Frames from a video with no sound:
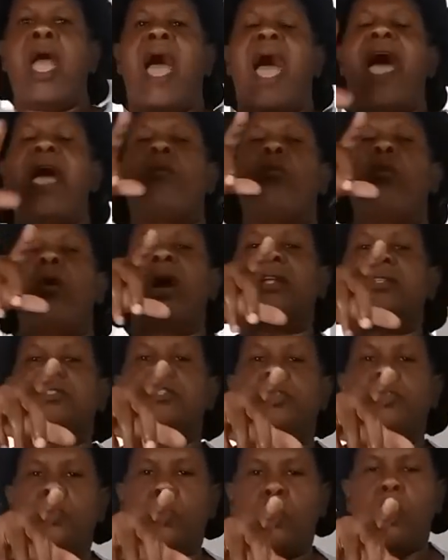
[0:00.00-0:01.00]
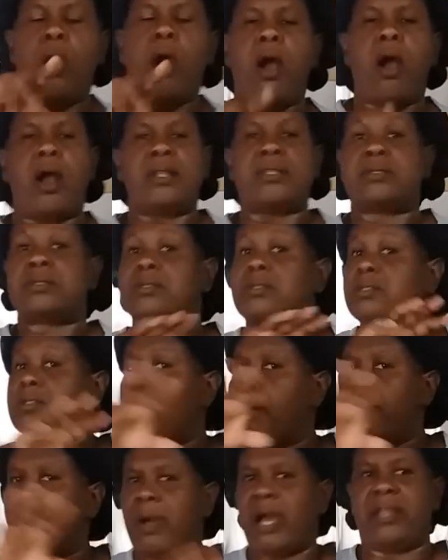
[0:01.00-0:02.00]
I want you all,
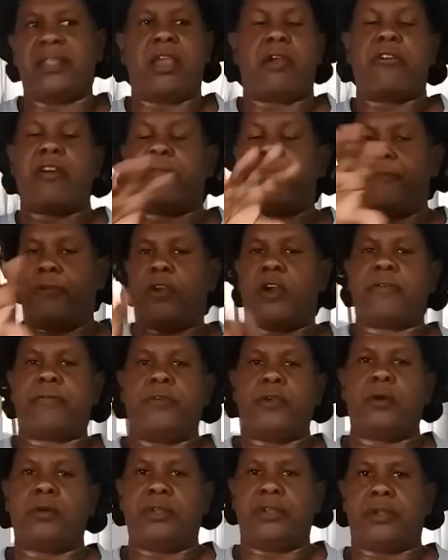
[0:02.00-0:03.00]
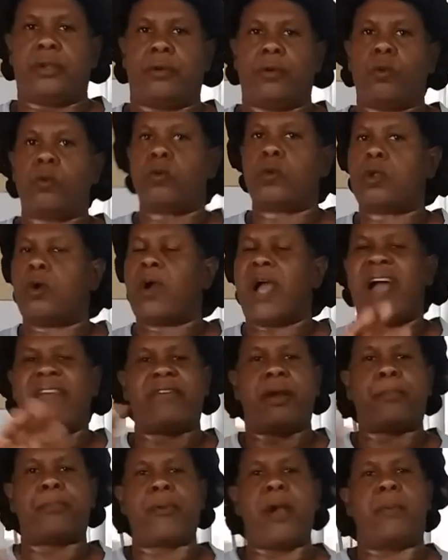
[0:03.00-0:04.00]
somebody or a few of you out there who don't
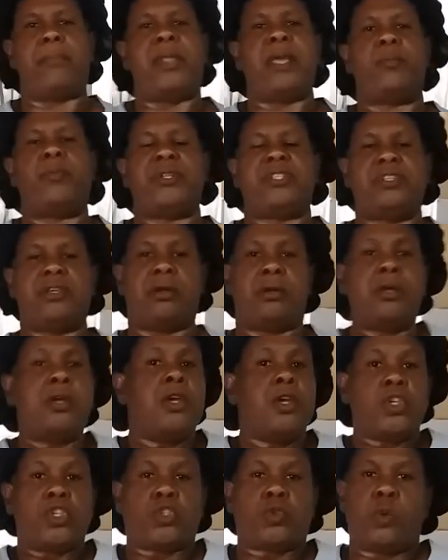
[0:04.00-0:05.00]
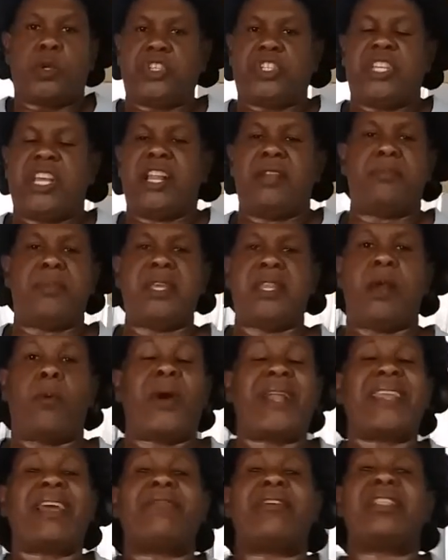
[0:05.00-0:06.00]
have a problem with your social media,
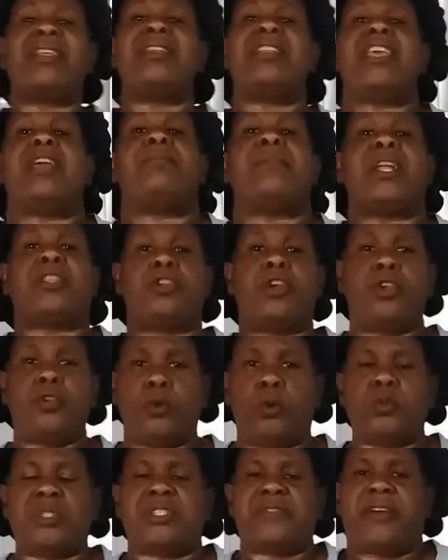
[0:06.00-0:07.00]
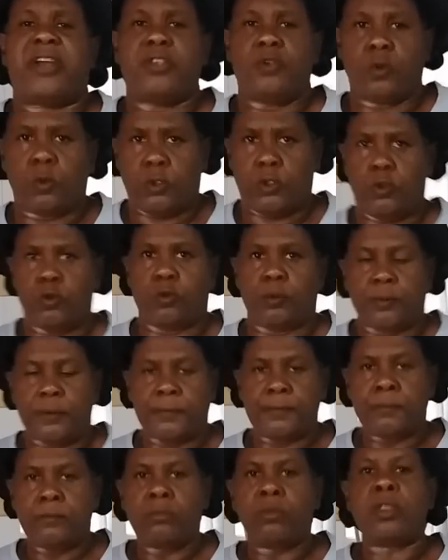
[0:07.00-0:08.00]
whatever the name that you use for
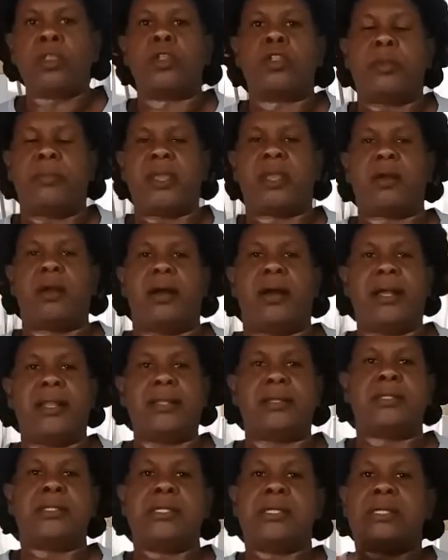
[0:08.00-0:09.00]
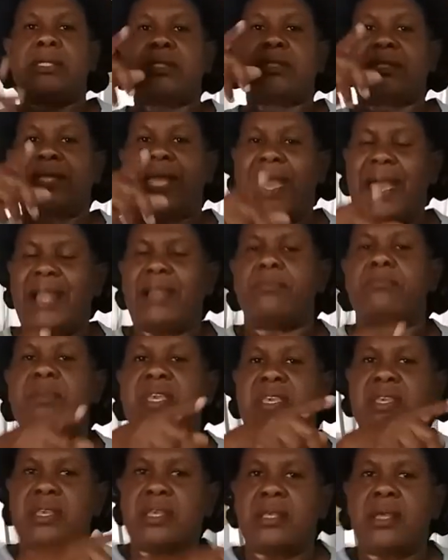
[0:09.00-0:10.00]
YouTube to be called, tell
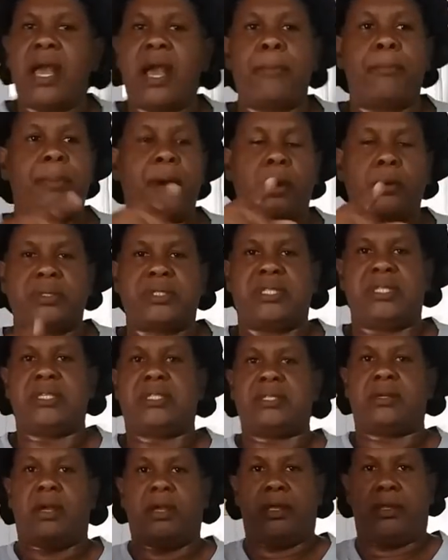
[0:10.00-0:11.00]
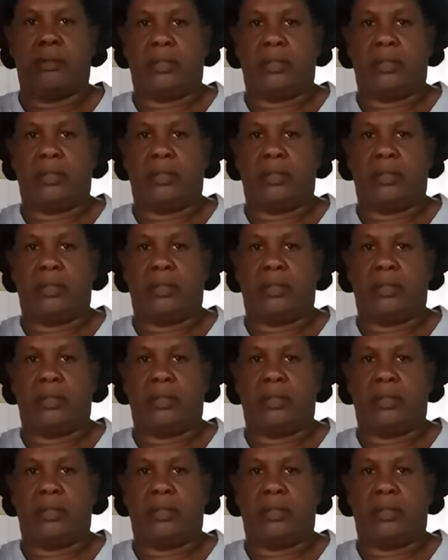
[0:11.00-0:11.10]
me about it.